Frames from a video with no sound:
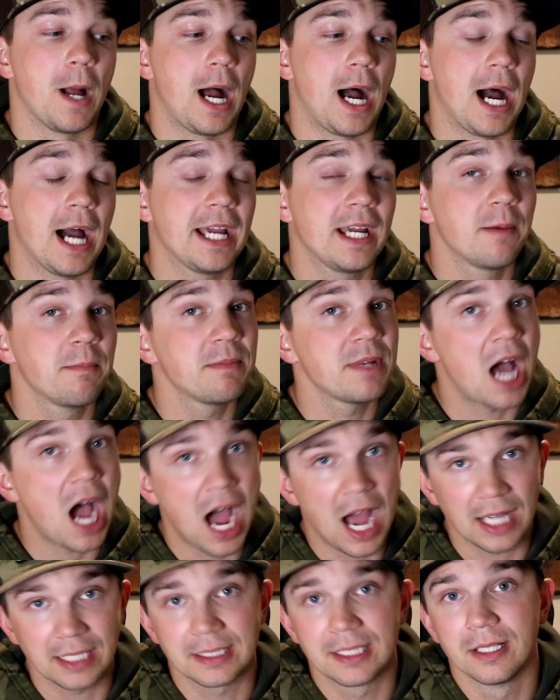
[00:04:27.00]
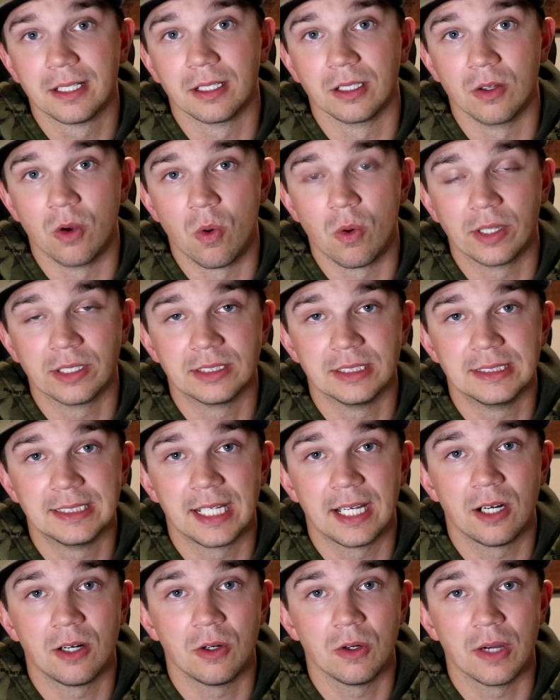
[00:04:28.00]
I am not going to
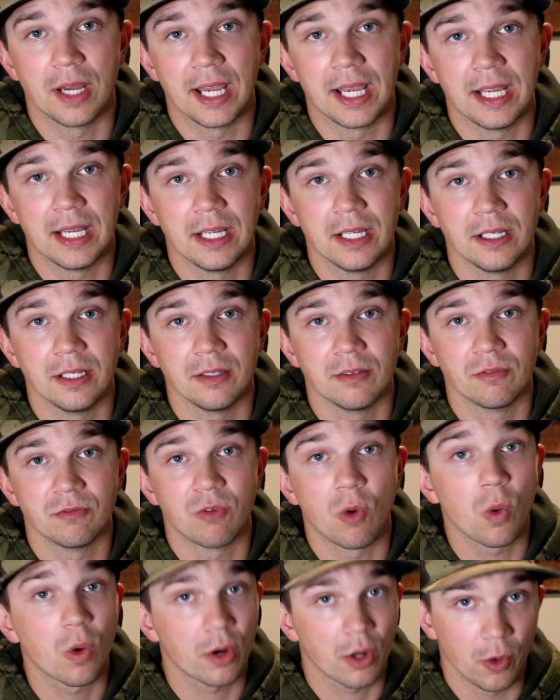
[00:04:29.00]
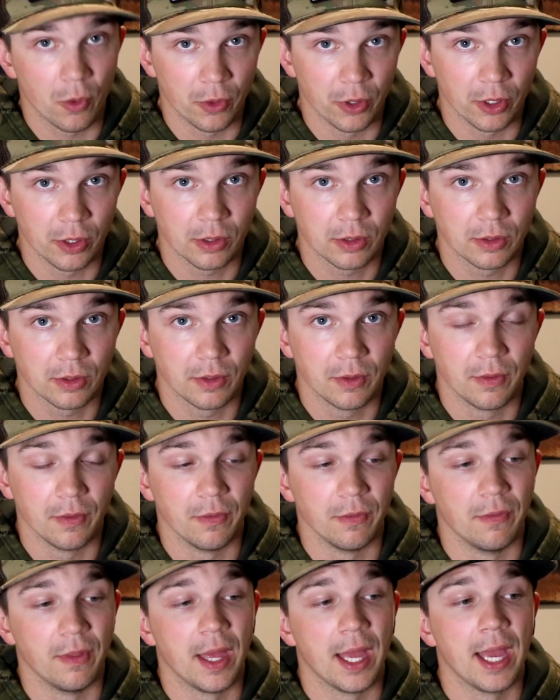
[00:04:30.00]
tell a Ford owner
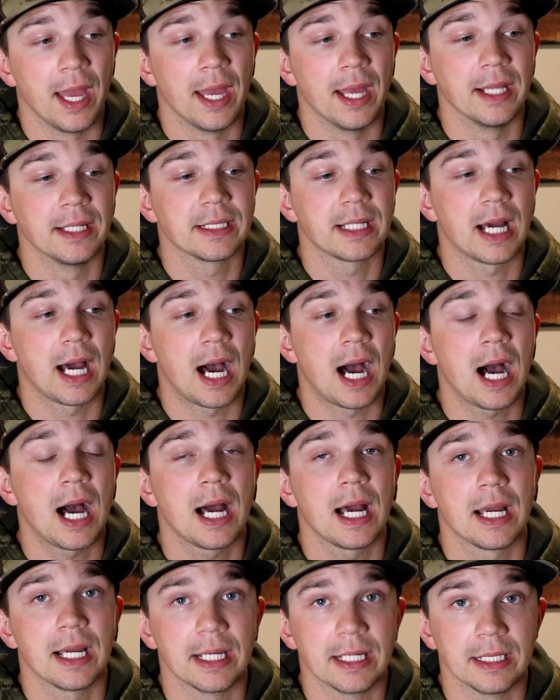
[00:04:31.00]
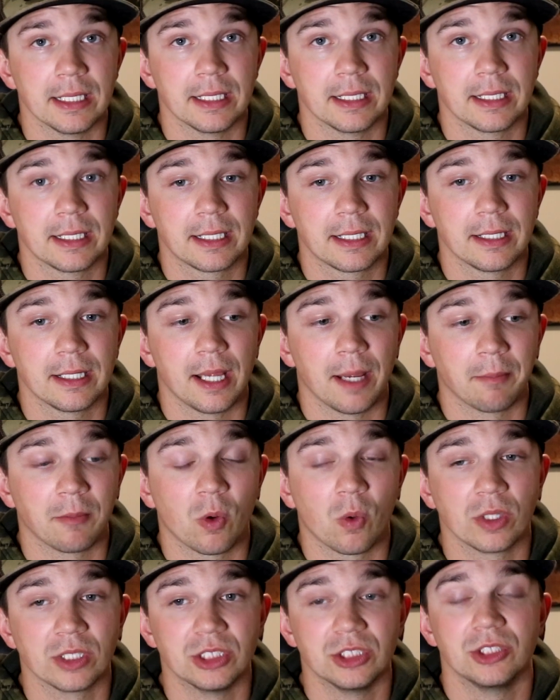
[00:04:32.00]
that I am
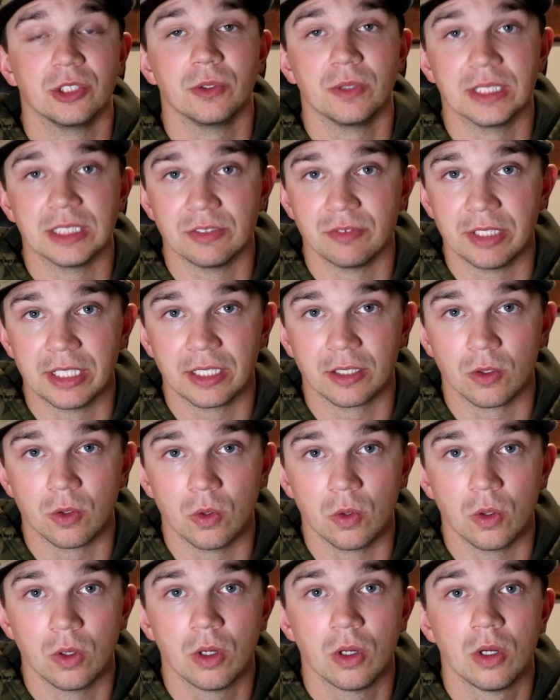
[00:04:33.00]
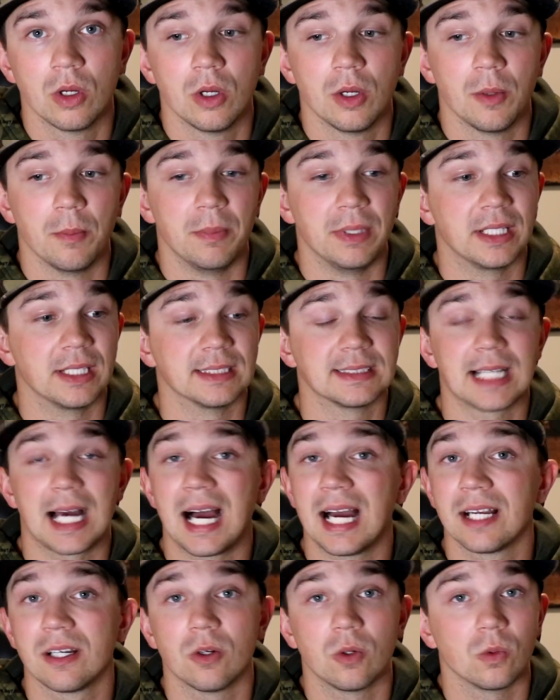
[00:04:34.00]
going to tune his vehicle, because
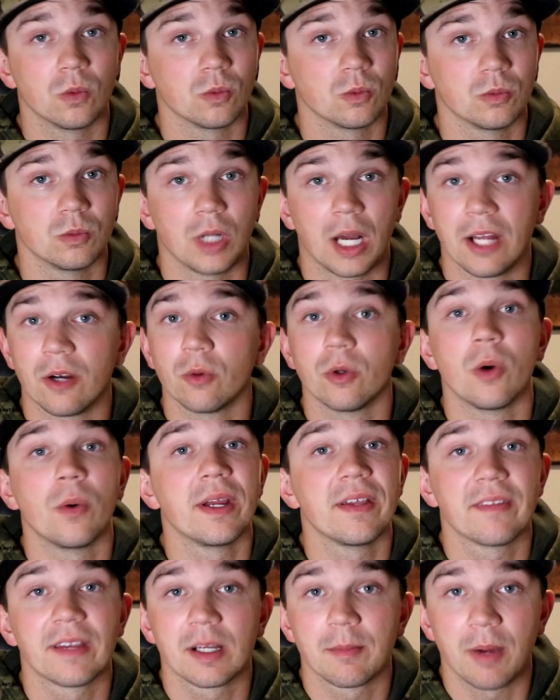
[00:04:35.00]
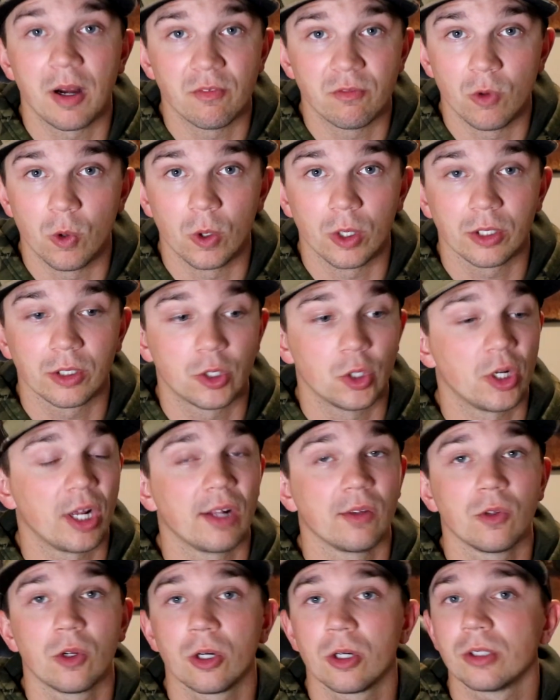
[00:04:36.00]
I don't know anything about Ford. Could I
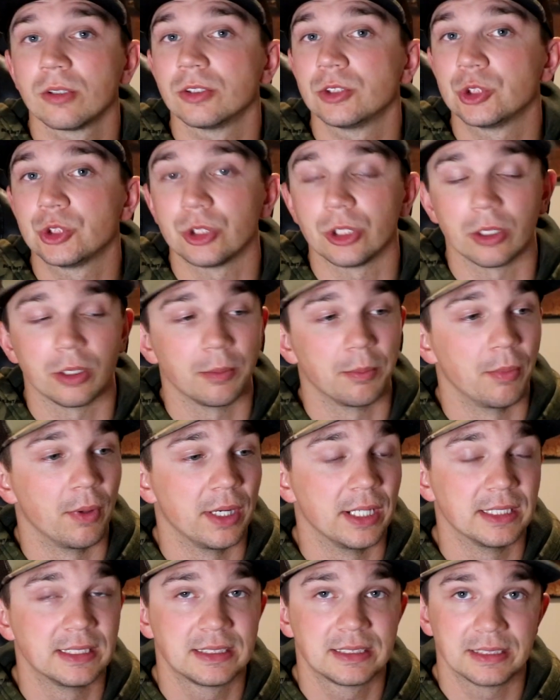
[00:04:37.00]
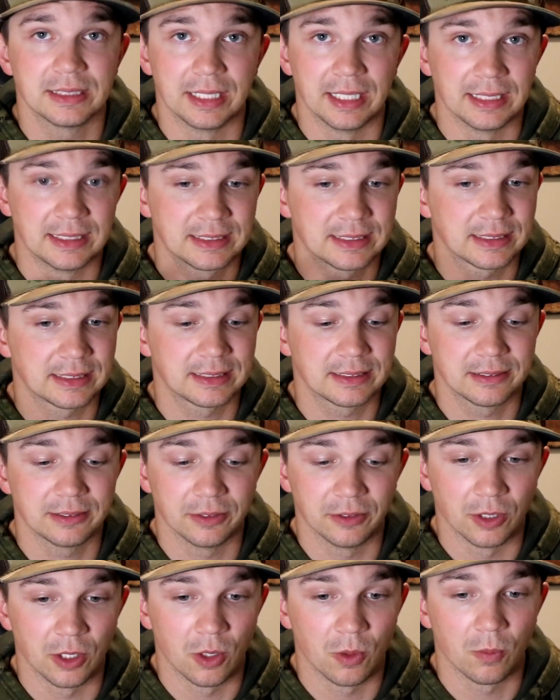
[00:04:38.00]
learn? Sure, but it's
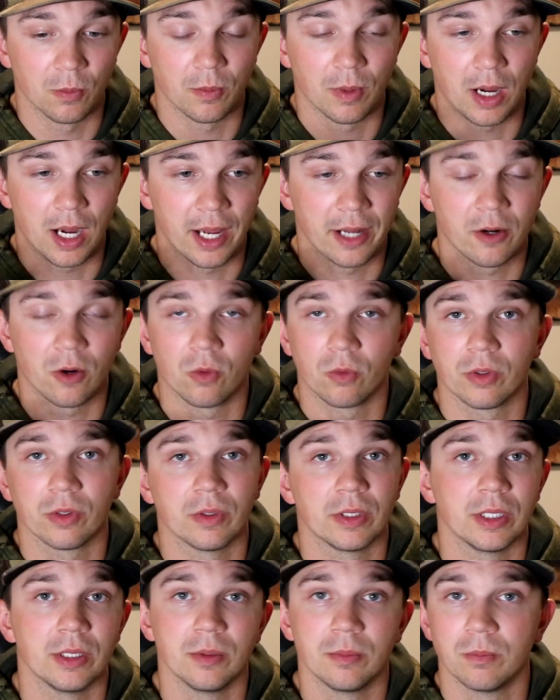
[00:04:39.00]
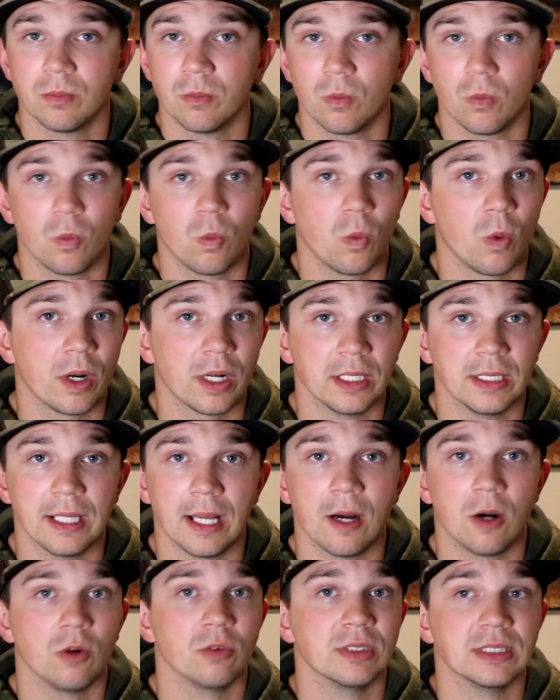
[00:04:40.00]
you know, I don't really want to
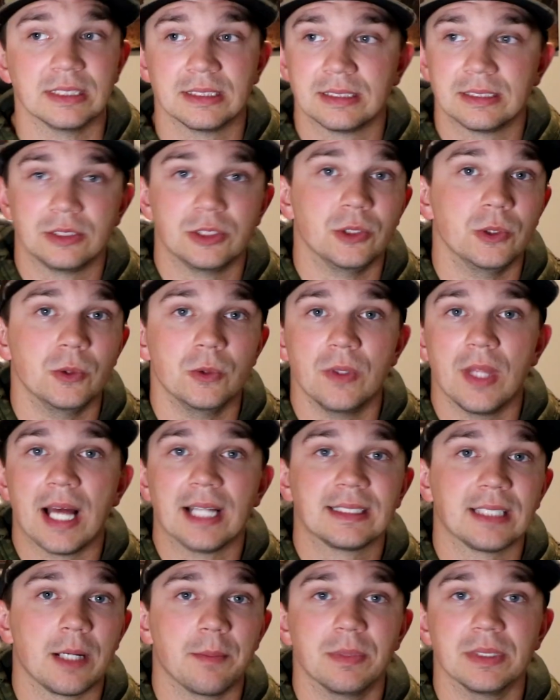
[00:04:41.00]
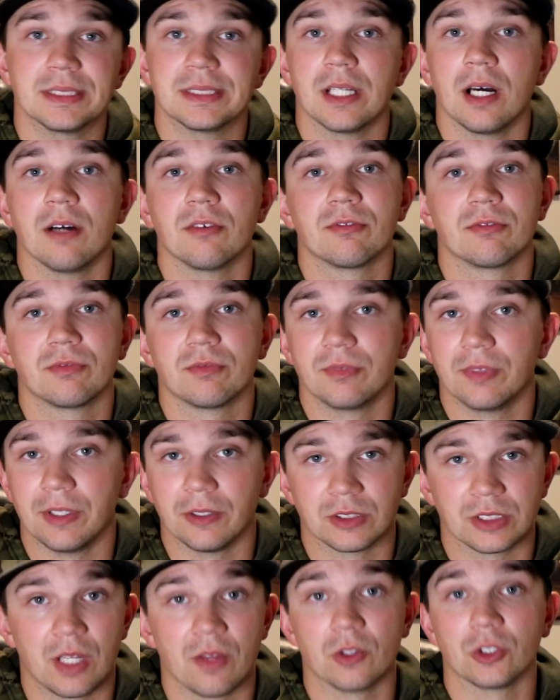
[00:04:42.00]
delve into that type of stuff.
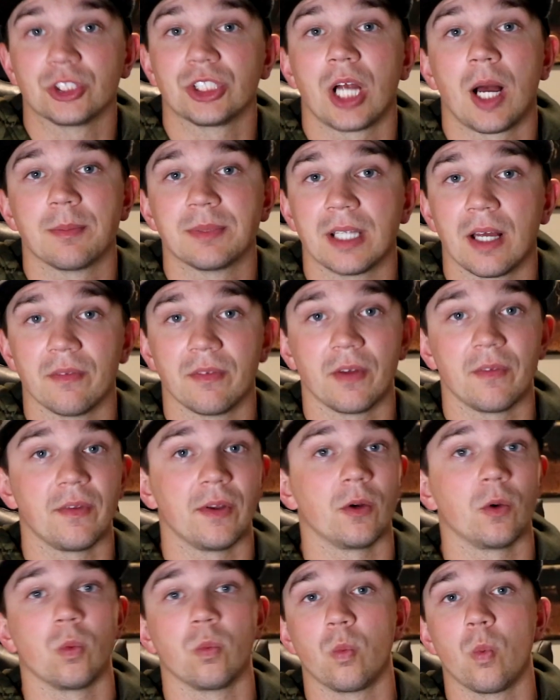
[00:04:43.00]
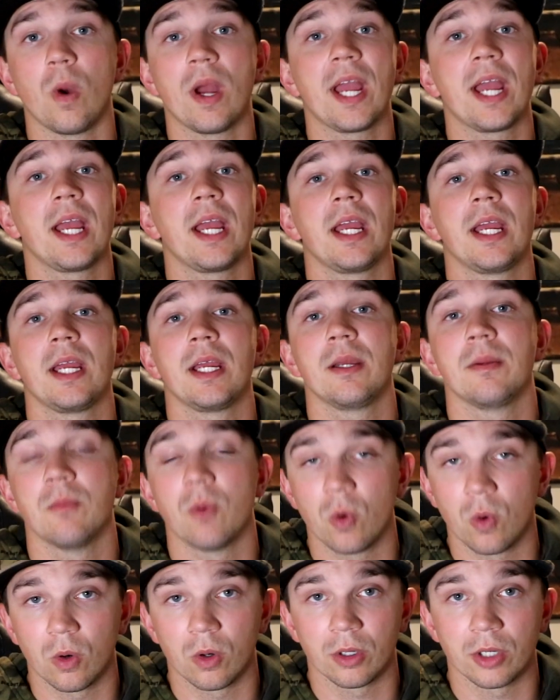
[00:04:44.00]
There's other shops out there that are way
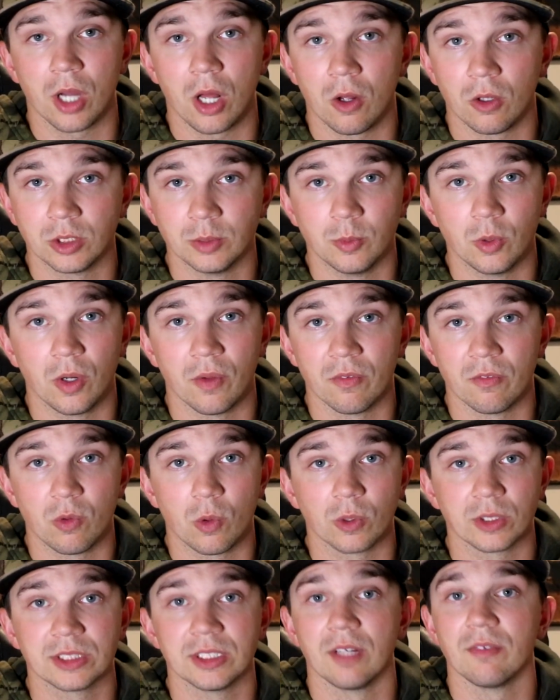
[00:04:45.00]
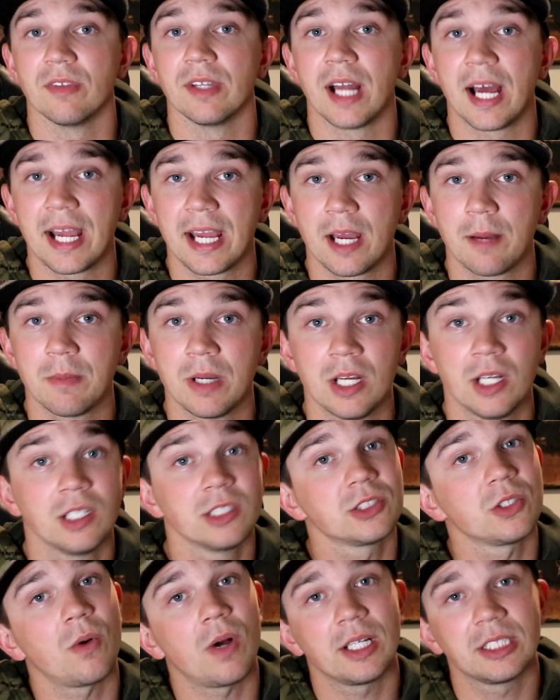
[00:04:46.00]
more knowledgeable on the Ford stuff than I am,
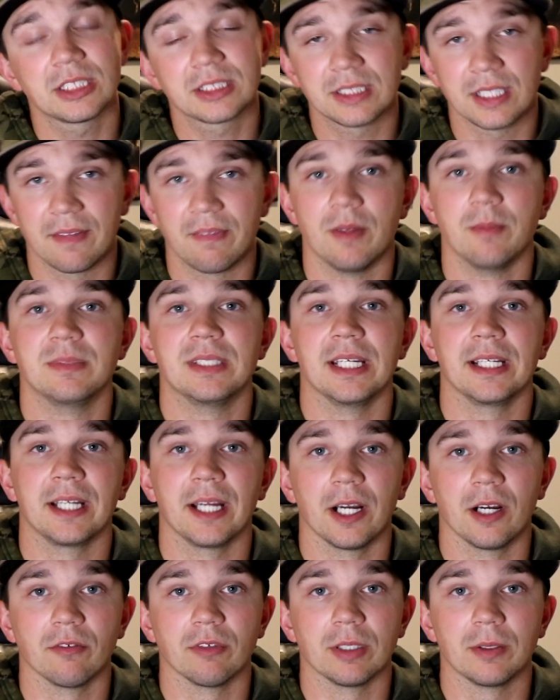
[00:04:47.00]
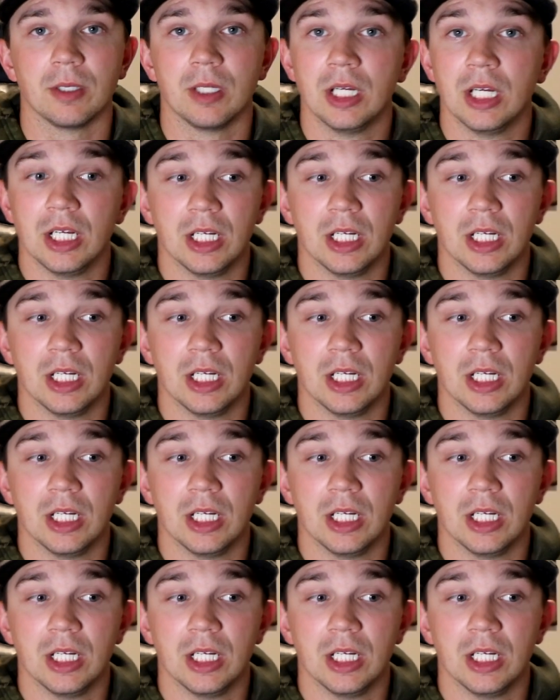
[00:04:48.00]
so I just let them take care of it.